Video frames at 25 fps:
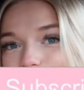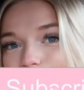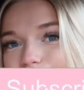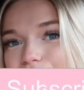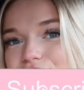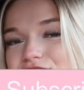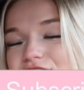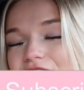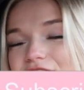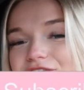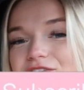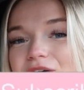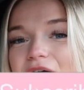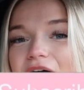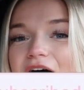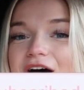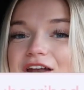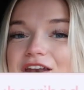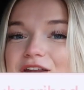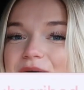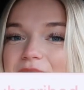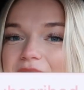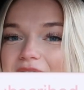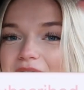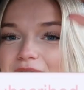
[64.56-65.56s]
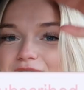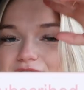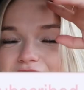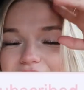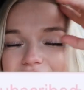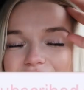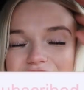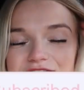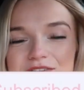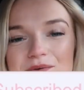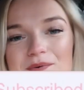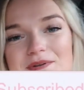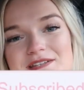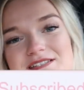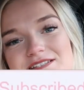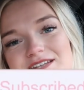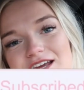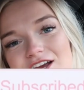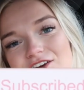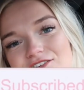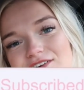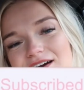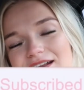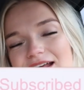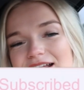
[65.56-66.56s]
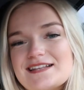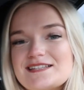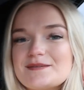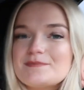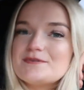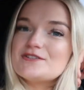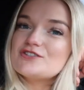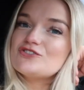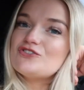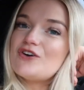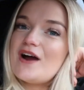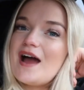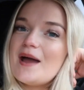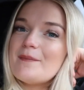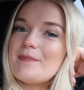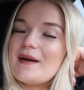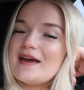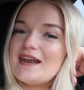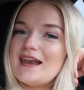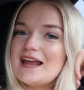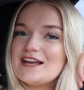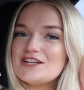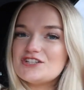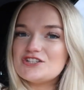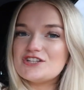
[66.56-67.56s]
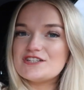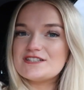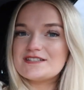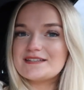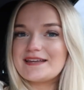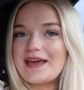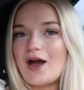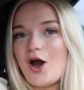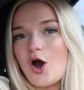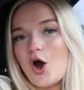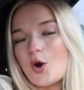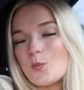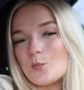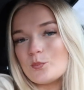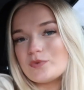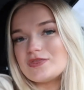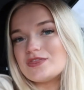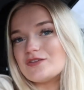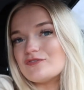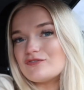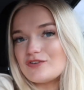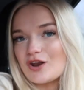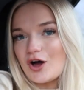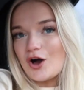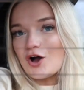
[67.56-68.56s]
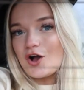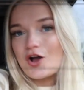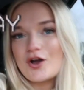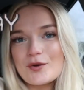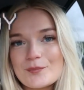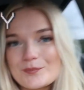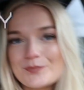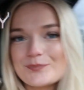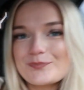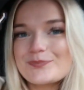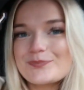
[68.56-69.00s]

Also, if you are new here, I'd love if you would stick around and subscribe. And let's just get on with the vlog.